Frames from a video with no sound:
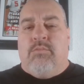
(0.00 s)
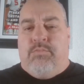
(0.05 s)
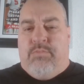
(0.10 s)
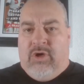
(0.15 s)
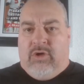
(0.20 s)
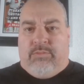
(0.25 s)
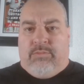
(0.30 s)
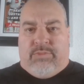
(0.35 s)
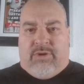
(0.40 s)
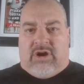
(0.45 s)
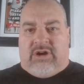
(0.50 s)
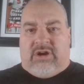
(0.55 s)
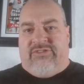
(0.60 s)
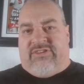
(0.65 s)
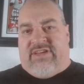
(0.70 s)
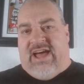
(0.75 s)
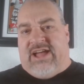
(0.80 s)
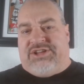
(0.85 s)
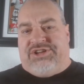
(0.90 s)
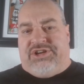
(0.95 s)
Built Bar has
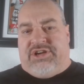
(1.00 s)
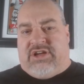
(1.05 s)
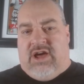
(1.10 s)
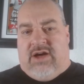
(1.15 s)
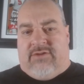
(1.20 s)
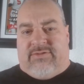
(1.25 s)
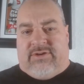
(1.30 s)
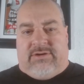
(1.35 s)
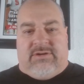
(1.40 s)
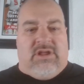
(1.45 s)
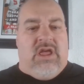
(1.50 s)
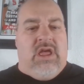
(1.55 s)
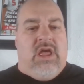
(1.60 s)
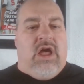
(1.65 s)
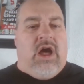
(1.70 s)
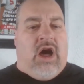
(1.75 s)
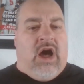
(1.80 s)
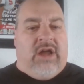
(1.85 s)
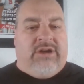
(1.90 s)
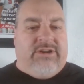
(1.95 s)
got you covered.
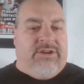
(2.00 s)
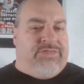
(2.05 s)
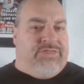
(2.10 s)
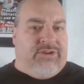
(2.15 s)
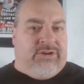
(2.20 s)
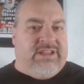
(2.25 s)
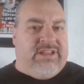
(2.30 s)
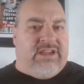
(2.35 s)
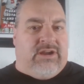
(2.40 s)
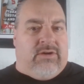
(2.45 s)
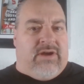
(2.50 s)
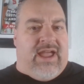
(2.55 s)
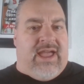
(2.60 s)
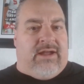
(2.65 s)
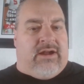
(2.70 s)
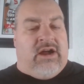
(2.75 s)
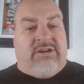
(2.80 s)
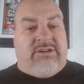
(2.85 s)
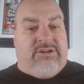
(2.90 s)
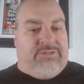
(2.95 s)

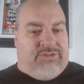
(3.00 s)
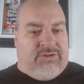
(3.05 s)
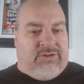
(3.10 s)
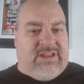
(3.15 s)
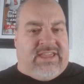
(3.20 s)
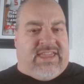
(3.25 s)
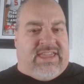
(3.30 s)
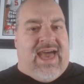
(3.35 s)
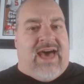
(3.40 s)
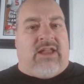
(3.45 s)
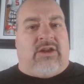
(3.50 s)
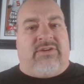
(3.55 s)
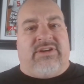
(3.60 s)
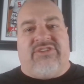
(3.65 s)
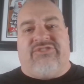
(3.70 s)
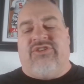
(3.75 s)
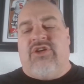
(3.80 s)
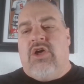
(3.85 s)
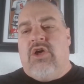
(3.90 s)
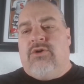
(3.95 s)
130
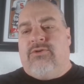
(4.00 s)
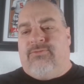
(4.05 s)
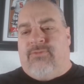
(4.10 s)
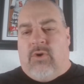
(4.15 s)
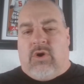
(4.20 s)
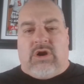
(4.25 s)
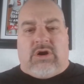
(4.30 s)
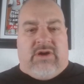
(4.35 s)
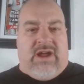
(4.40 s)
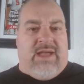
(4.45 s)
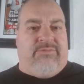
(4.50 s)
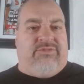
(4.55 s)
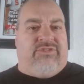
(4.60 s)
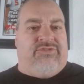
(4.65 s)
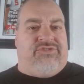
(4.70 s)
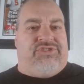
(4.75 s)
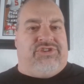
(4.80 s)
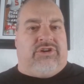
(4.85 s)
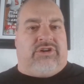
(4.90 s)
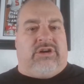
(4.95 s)
calories, 4 grams
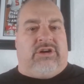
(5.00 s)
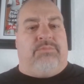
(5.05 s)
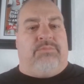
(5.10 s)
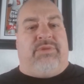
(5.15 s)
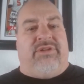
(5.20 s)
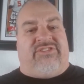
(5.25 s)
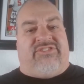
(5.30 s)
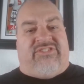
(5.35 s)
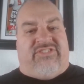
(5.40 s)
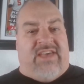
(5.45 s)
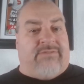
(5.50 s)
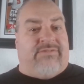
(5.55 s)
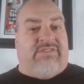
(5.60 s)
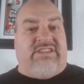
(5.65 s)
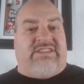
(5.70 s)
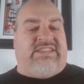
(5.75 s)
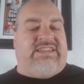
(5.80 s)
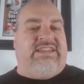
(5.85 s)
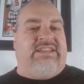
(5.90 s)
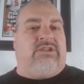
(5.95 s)
of sugar, but
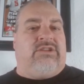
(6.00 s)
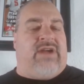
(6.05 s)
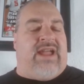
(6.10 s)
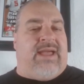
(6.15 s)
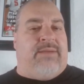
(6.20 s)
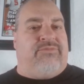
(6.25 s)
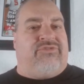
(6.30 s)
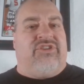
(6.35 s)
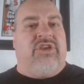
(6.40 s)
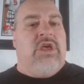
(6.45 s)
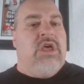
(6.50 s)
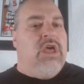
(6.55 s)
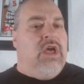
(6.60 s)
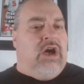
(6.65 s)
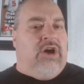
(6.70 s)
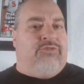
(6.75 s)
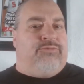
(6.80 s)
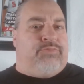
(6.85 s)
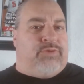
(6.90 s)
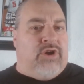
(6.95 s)
17 grams
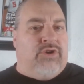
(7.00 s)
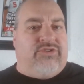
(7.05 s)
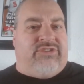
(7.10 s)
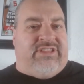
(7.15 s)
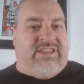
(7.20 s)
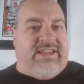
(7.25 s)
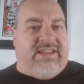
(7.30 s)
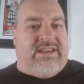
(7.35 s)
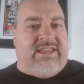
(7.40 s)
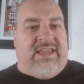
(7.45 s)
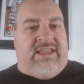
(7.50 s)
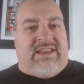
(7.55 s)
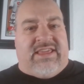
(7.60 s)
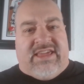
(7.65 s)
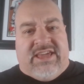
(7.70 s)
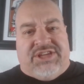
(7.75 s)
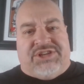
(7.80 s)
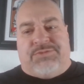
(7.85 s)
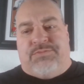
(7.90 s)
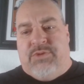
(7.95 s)
of protein in
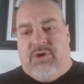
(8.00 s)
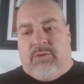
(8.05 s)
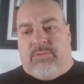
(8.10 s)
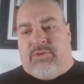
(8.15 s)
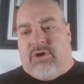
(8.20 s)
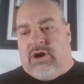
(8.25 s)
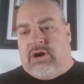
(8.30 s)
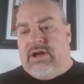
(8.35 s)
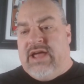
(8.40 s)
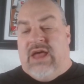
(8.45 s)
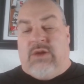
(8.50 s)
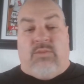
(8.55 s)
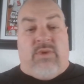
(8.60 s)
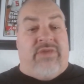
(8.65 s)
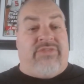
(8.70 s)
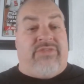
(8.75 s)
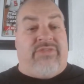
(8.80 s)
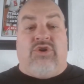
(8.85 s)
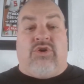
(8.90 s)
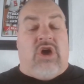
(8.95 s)
each Built Bar. And
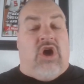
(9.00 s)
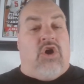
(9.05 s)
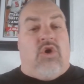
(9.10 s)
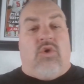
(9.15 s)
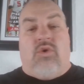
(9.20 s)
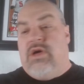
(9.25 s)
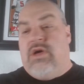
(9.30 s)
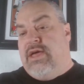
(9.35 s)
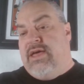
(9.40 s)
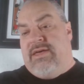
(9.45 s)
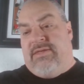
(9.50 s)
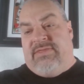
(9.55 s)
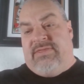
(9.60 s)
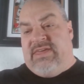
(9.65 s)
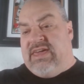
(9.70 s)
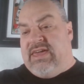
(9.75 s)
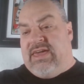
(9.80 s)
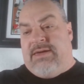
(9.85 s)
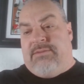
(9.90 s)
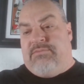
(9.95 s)
whether you go
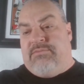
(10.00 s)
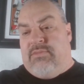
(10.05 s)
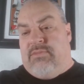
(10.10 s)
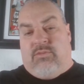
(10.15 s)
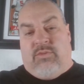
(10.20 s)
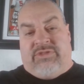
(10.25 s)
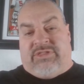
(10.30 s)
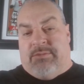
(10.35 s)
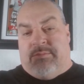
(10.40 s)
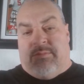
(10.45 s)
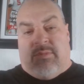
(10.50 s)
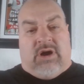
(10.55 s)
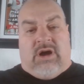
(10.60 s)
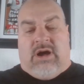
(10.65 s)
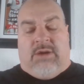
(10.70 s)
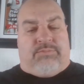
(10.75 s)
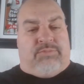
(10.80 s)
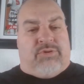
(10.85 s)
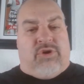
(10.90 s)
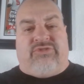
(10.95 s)
with
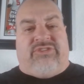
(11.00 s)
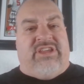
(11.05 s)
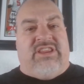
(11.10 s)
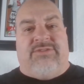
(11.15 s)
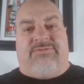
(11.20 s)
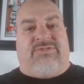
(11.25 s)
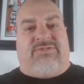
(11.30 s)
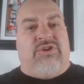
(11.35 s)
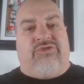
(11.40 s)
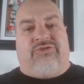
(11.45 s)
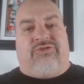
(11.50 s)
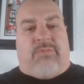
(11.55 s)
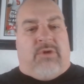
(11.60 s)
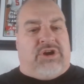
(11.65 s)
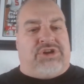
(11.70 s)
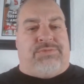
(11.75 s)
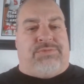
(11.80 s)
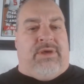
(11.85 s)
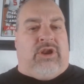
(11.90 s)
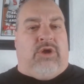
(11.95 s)
the protein-infused
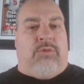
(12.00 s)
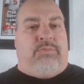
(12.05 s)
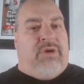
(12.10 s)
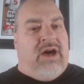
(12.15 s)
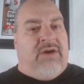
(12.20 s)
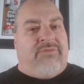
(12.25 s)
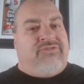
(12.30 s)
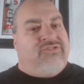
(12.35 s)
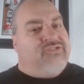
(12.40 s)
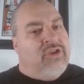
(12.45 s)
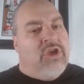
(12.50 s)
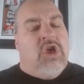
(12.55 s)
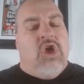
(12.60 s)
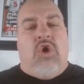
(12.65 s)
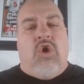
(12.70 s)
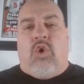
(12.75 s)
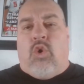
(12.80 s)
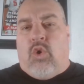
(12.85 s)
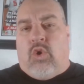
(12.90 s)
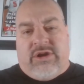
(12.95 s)
marshmallow puffs
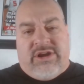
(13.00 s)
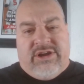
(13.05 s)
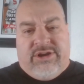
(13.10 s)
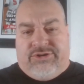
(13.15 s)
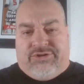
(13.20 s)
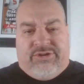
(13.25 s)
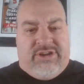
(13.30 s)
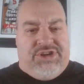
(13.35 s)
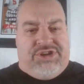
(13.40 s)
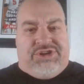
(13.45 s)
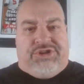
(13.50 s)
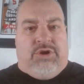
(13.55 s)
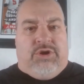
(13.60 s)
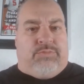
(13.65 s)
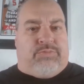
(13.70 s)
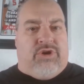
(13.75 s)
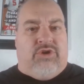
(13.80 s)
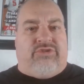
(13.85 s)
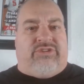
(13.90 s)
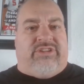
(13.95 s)
or your traditional
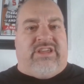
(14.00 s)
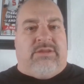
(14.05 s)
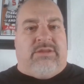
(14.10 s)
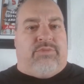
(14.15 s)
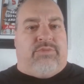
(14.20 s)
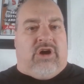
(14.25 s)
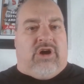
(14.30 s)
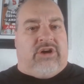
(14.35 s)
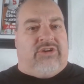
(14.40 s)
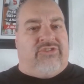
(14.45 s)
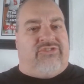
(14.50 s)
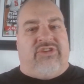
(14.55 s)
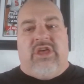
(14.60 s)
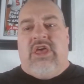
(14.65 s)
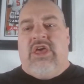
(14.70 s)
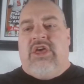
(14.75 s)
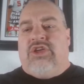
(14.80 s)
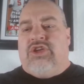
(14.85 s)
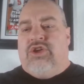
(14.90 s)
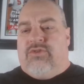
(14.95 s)
protein bars,
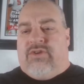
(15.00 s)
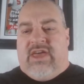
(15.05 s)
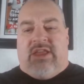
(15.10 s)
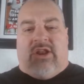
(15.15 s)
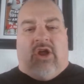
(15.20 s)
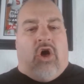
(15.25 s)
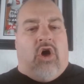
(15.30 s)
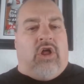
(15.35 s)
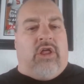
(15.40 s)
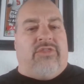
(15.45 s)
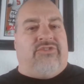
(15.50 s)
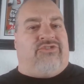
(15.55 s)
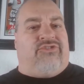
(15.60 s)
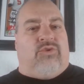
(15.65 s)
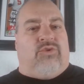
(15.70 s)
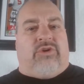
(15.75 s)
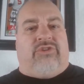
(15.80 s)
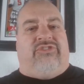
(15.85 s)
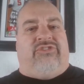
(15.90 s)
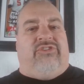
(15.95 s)
you get all the
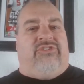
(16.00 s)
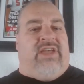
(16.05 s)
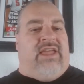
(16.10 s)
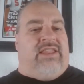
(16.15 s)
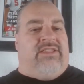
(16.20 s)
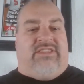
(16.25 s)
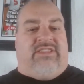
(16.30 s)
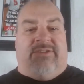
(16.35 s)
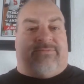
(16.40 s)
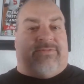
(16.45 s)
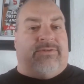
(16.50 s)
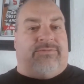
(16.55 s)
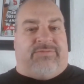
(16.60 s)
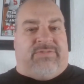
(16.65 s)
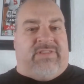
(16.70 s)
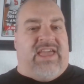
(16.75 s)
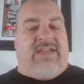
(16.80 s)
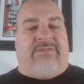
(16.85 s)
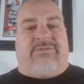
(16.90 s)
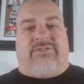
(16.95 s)
sources and different
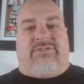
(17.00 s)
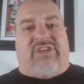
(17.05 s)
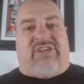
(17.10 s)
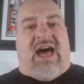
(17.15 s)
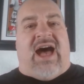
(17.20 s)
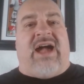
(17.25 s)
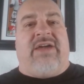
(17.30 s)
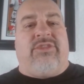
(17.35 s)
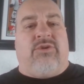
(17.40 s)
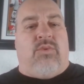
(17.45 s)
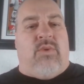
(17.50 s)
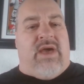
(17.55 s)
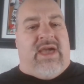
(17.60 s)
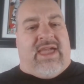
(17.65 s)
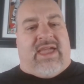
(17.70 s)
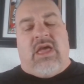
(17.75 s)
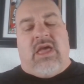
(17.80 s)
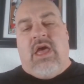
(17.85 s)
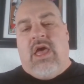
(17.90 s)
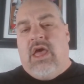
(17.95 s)
flavors either
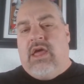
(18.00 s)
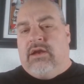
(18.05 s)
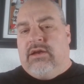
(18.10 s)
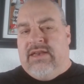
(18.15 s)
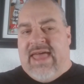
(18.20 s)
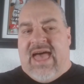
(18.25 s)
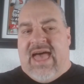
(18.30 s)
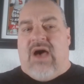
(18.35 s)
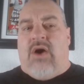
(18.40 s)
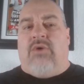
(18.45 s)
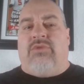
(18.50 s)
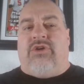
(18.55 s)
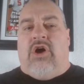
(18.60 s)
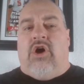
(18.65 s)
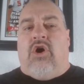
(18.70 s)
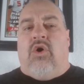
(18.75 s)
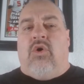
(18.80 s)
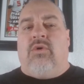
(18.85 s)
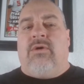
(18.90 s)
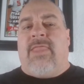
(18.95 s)
way. Now,
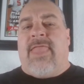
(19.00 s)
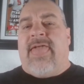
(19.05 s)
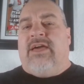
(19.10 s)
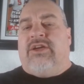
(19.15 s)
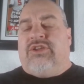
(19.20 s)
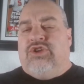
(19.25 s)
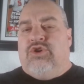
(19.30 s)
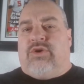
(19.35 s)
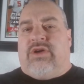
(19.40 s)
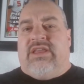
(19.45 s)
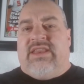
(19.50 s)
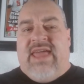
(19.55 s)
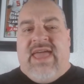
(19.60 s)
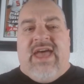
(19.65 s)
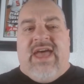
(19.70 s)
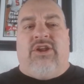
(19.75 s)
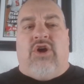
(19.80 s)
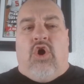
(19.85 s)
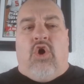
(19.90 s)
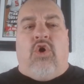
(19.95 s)
though, you can
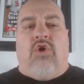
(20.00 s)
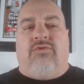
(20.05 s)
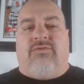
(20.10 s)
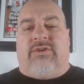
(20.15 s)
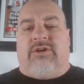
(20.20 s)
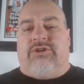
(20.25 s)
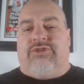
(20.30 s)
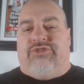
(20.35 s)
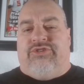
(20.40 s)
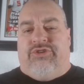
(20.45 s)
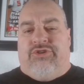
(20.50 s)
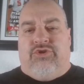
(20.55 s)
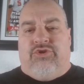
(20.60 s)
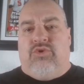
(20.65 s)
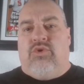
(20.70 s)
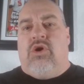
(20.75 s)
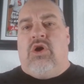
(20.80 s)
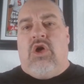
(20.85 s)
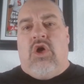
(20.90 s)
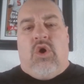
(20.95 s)
head over
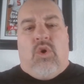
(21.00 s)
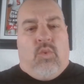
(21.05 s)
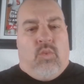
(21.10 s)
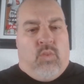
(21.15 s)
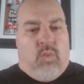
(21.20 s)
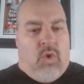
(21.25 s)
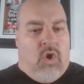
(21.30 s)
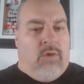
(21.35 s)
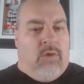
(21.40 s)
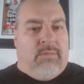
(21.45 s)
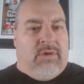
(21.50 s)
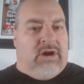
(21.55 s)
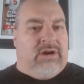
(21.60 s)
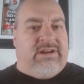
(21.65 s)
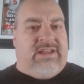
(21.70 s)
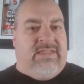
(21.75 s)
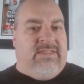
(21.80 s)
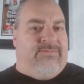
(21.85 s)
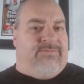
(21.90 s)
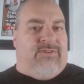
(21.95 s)
to
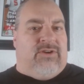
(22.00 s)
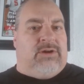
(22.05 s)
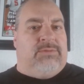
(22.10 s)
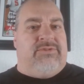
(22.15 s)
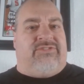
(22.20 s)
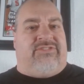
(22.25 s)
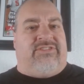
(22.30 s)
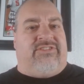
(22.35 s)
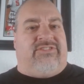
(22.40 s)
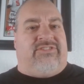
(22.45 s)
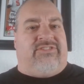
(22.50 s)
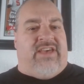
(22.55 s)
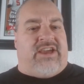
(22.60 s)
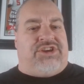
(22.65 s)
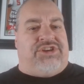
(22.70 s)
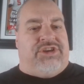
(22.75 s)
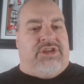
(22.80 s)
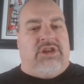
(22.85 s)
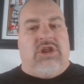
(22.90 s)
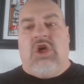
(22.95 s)
Walmart in the pharmacy
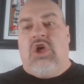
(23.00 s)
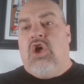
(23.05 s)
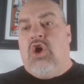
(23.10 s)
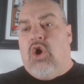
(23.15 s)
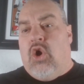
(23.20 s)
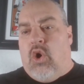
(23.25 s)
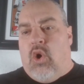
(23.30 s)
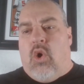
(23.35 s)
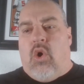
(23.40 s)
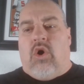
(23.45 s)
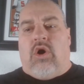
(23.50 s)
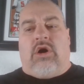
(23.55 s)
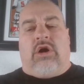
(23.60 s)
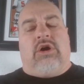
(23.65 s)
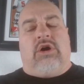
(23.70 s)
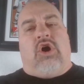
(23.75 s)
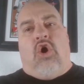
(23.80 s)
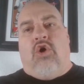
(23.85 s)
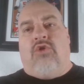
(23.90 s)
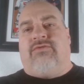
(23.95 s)
section
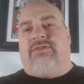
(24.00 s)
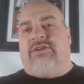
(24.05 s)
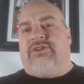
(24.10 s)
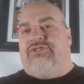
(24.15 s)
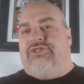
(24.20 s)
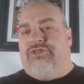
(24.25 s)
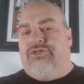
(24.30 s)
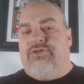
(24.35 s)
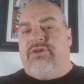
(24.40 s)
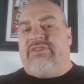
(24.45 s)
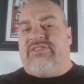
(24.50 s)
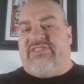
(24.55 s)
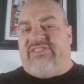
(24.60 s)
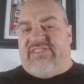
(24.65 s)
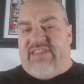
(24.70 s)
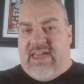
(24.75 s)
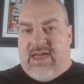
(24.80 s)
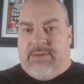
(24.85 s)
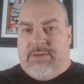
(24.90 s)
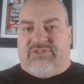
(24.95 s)
or over to
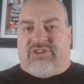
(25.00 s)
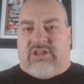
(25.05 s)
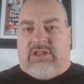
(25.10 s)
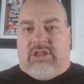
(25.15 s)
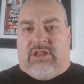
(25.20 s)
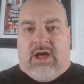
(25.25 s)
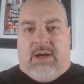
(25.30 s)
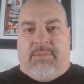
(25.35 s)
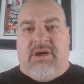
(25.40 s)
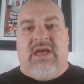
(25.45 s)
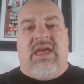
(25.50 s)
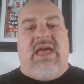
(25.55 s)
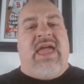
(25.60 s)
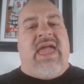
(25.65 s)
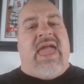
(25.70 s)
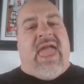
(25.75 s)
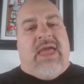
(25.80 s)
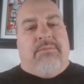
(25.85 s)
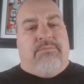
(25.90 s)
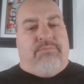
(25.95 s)
Sam's Club
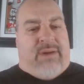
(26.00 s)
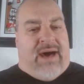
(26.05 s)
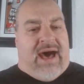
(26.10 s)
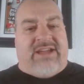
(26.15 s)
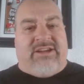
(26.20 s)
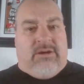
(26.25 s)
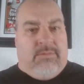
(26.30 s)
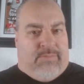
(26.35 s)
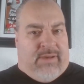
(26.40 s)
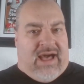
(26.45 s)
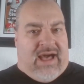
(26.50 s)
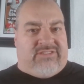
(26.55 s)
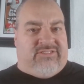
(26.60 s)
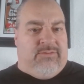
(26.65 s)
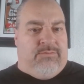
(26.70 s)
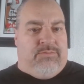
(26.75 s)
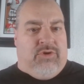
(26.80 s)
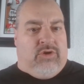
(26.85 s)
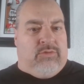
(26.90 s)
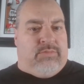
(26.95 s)
and buy your box
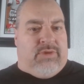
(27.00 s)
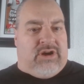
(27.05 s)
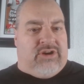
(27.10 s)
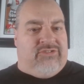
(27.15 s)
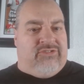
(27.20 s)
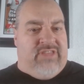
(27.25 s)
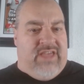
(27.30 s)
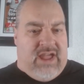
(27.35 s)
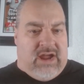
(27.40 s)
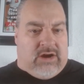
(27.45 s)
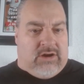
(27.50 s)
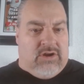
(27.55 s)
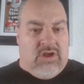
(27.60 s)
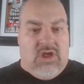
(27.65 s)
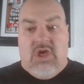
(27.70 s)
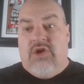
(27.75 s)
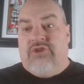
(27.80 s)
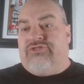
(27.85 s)
of Built Bars there.